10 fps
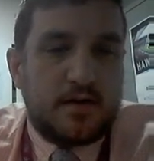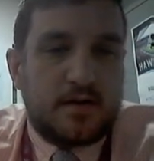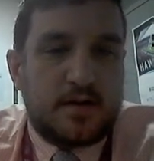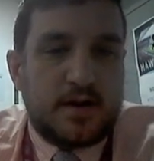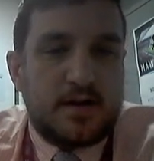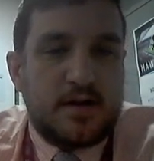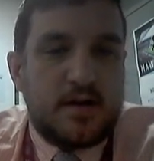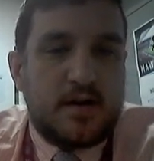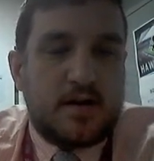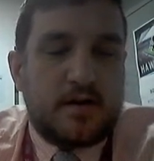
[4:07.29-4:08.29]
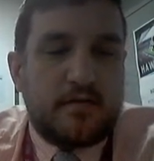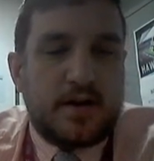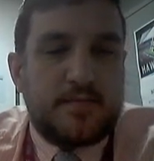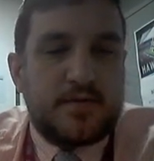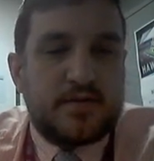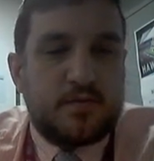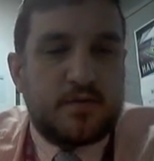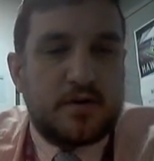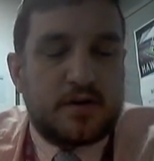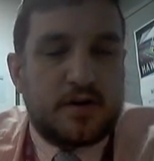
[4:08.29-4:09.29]
okay, and remember to
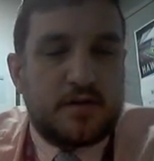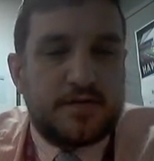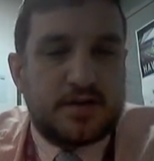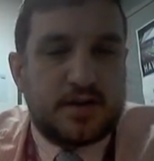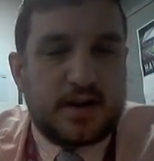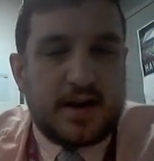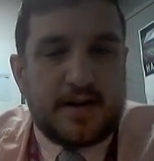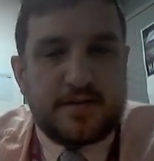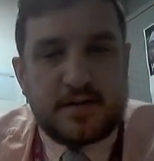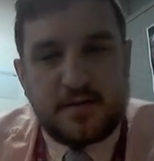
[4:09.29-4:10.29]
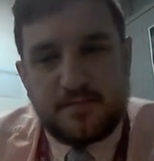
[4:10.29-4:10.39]
work over to the left.